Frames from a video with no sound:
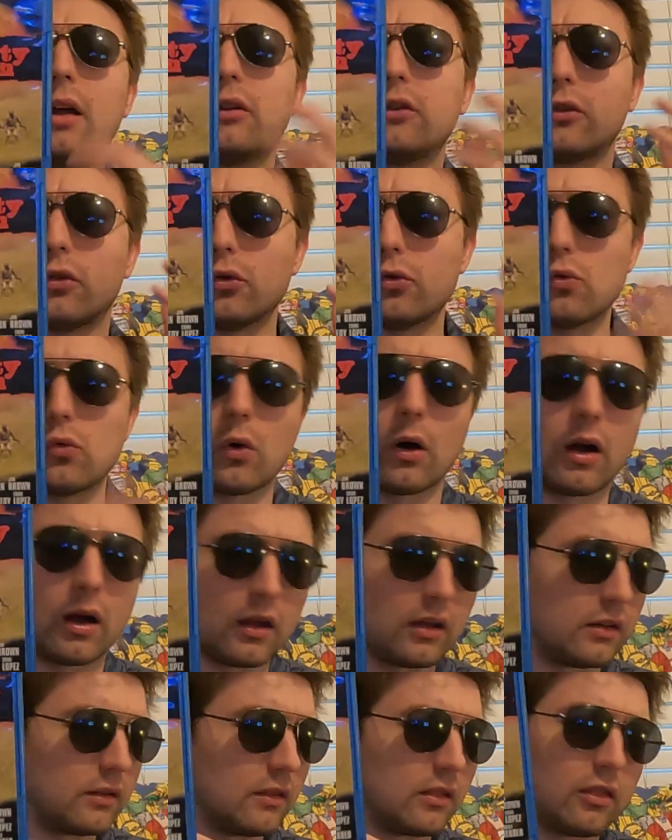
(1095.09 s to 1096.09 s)

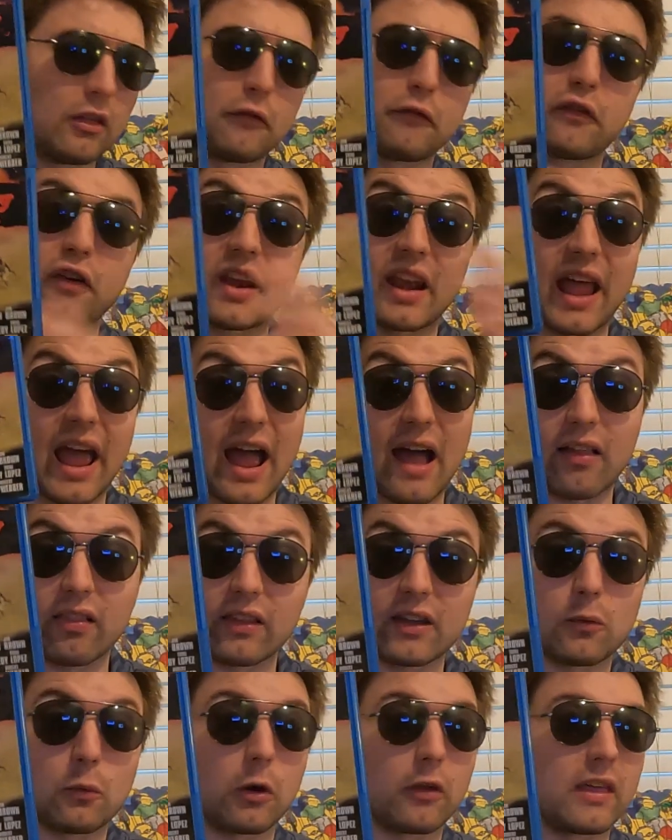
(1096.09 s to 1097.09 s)
to the
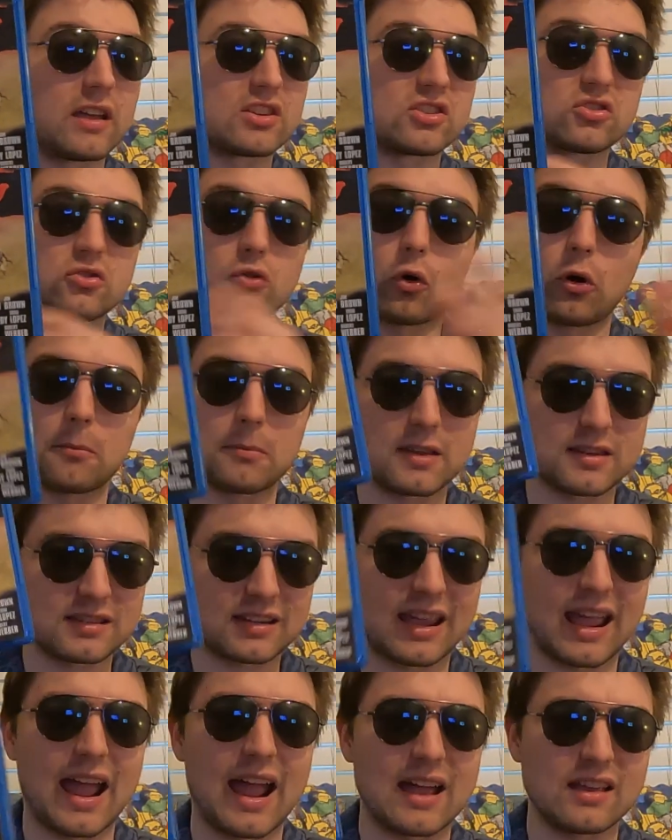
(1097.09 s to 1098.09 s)
finale where they storm this
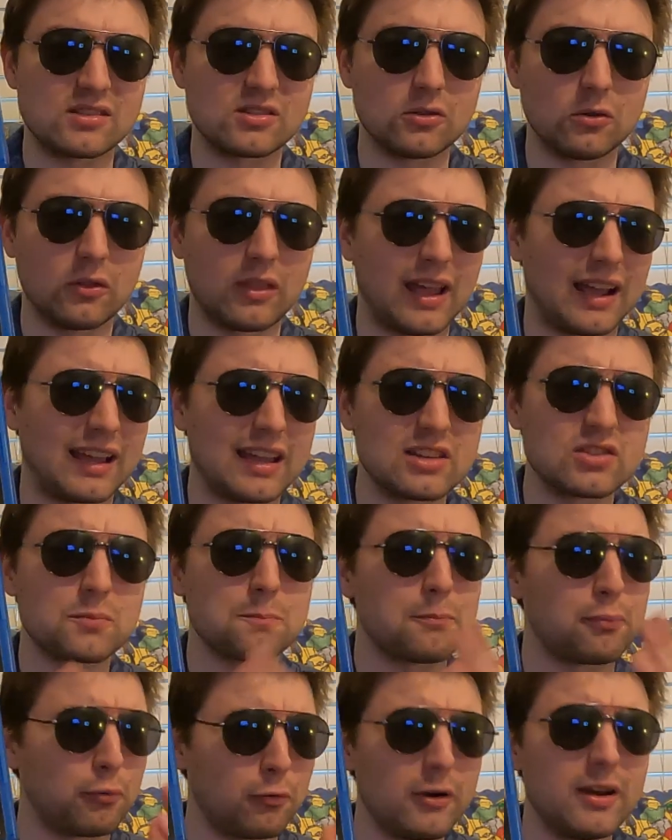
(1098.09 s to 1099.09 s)
castle that gets
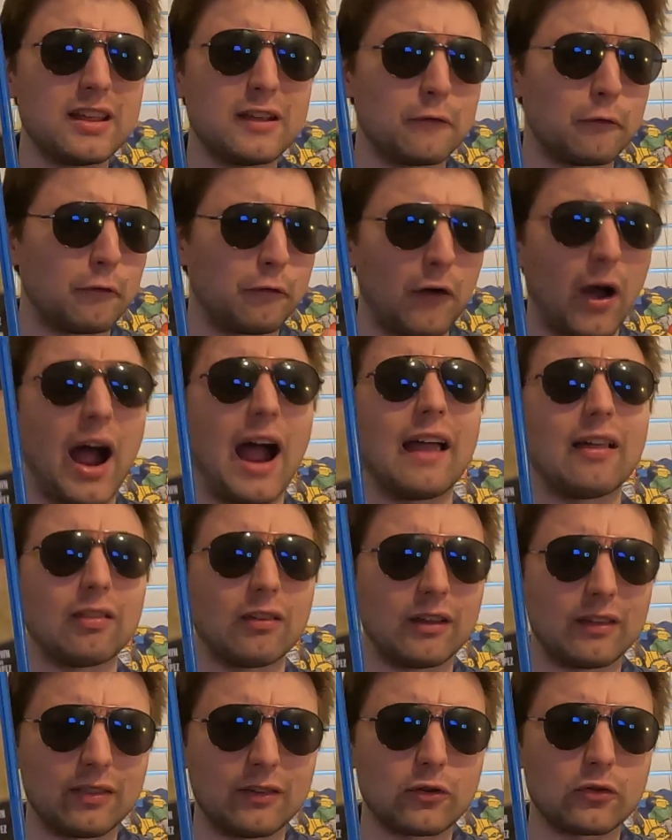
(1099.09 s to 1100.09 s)
pretty
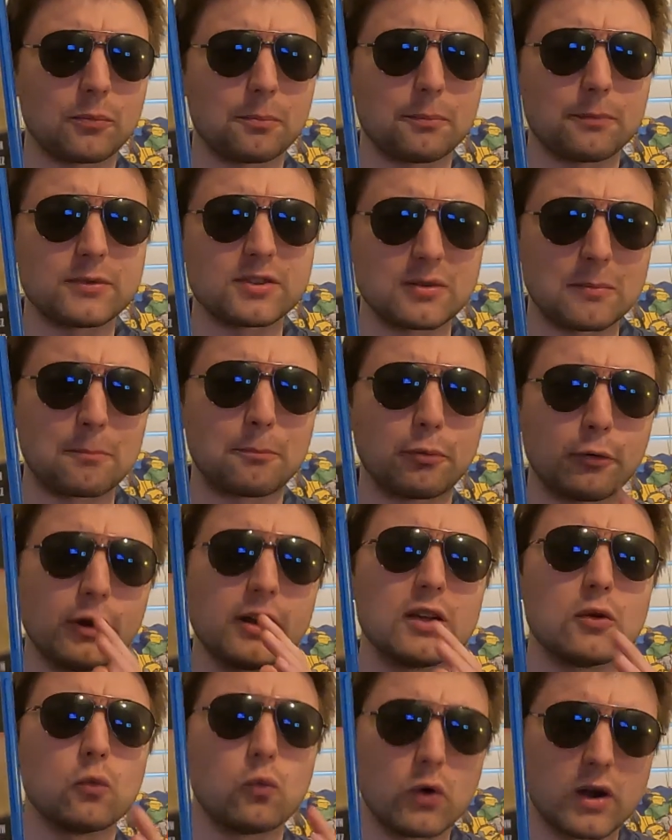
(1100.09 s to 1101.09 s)
violent. There's some
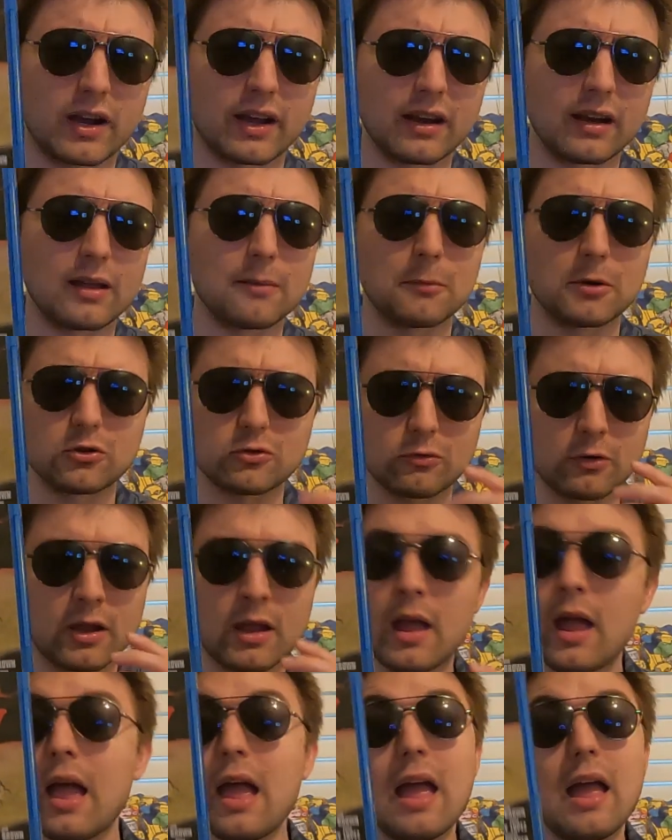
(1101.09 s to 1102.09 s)
pretty wicked imagery.
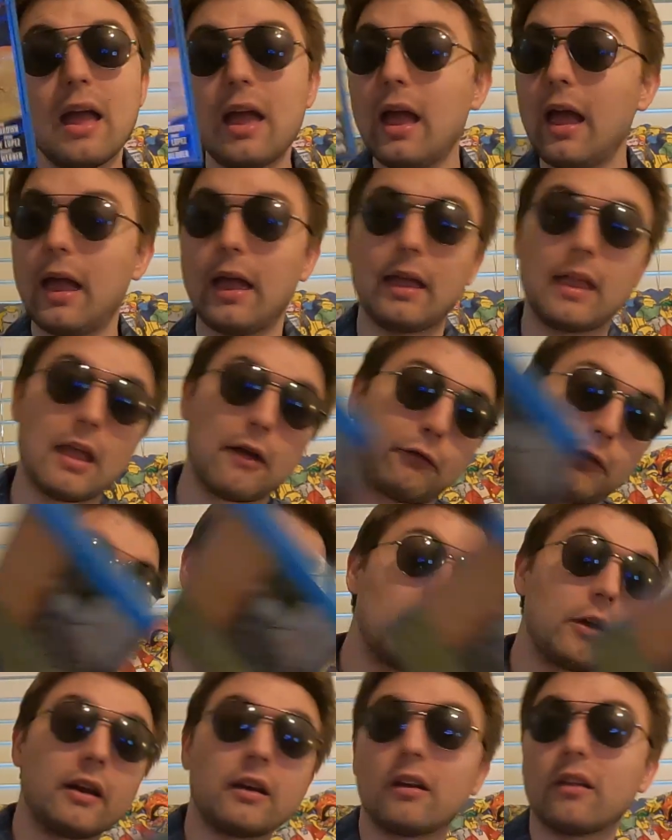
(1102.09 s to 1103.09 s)
If
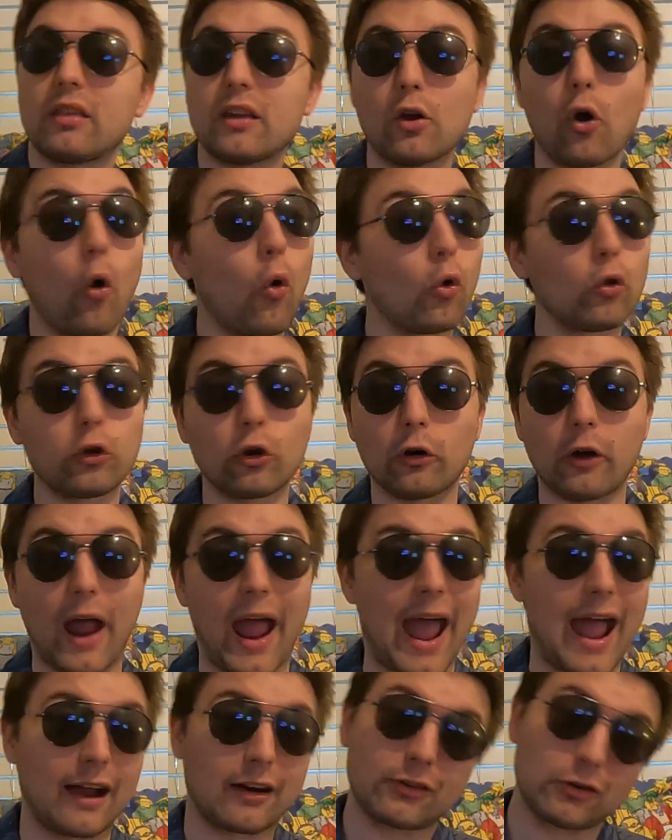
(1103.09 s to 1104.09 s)
you're into the older
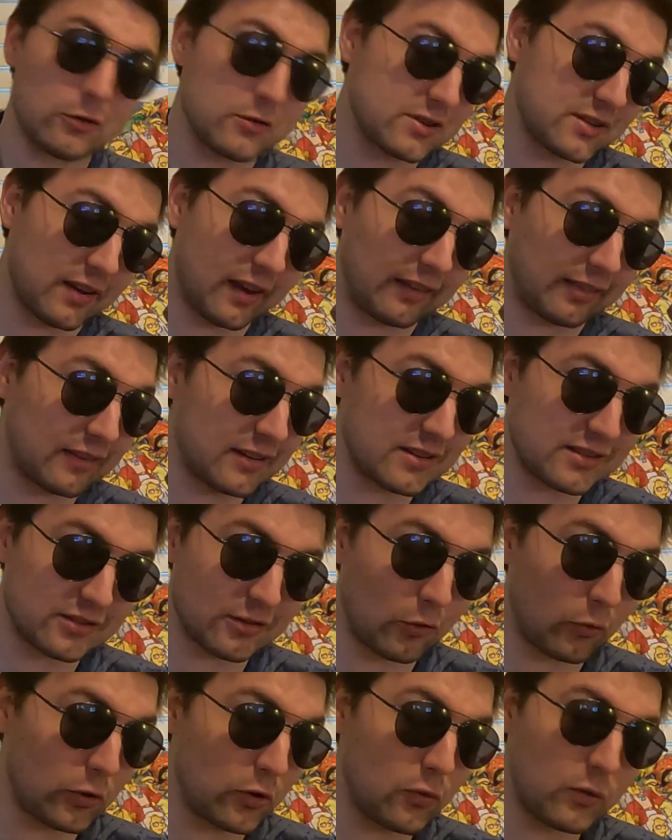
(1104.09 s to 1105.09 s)
actors like this,
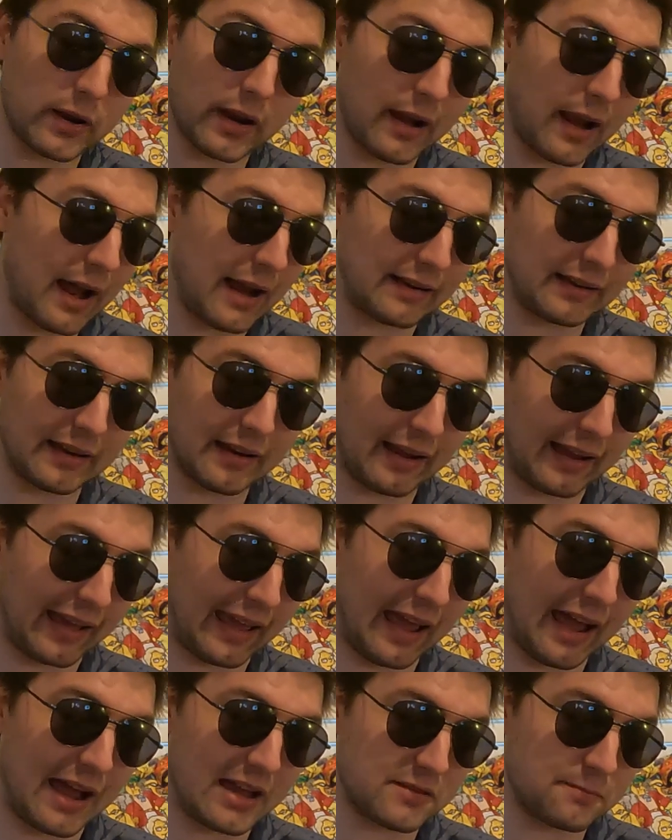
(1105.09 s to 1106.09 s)
though, you cannot get a
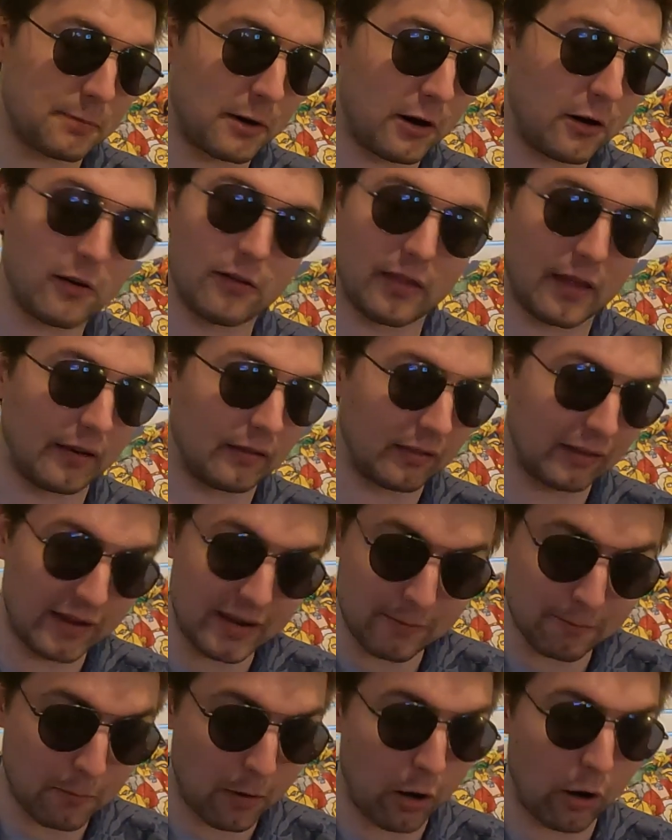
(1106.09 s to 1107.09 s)
cast better than
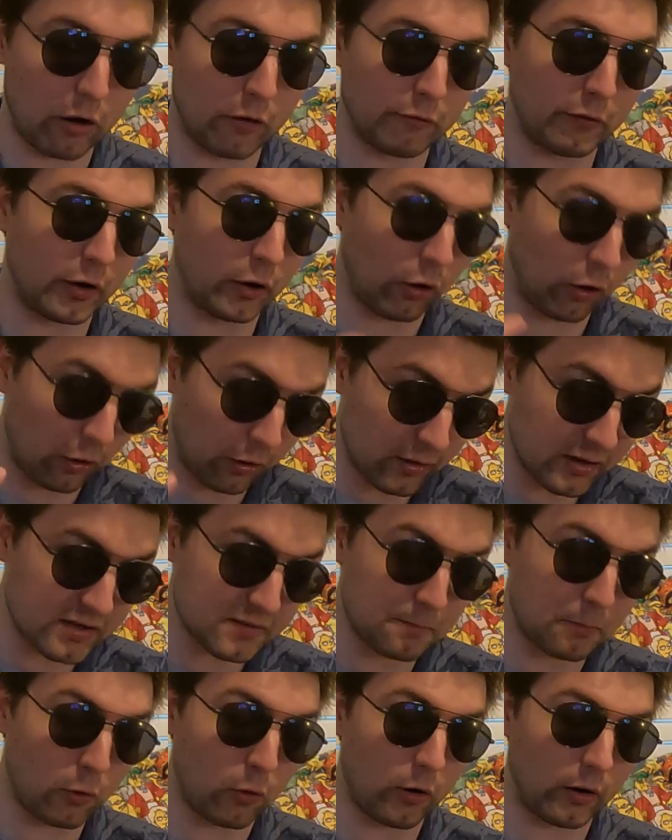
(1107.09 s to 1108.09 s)
Lee Marvin,
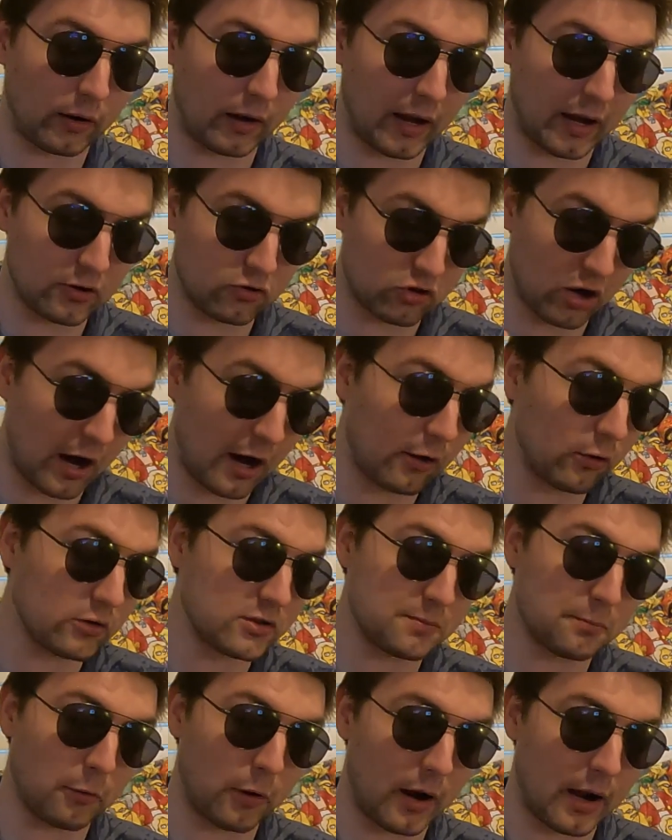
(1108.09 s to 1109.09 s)
Ernest Borgnine,
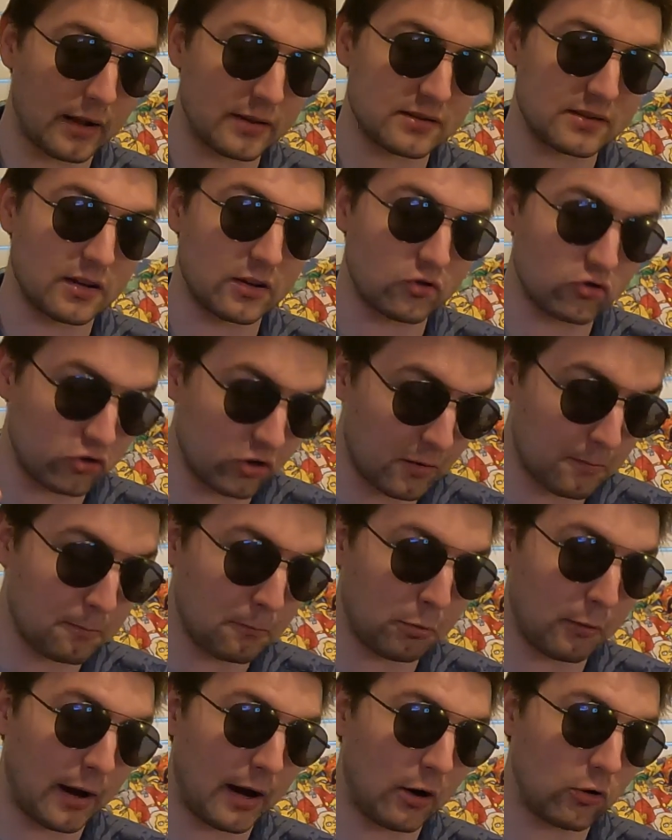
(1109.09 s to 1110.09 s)
Charles Bronson,
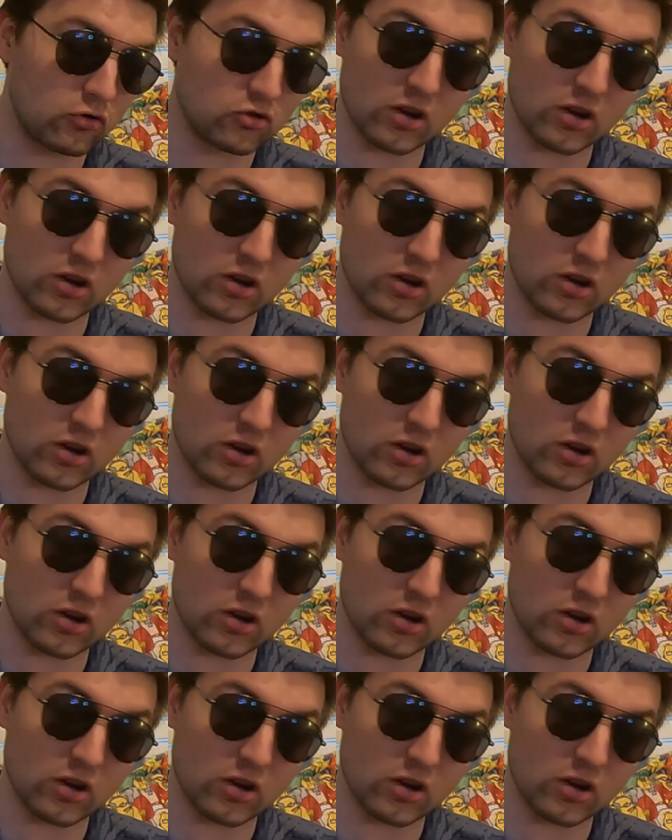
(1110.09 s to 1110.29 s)
Jim Brown,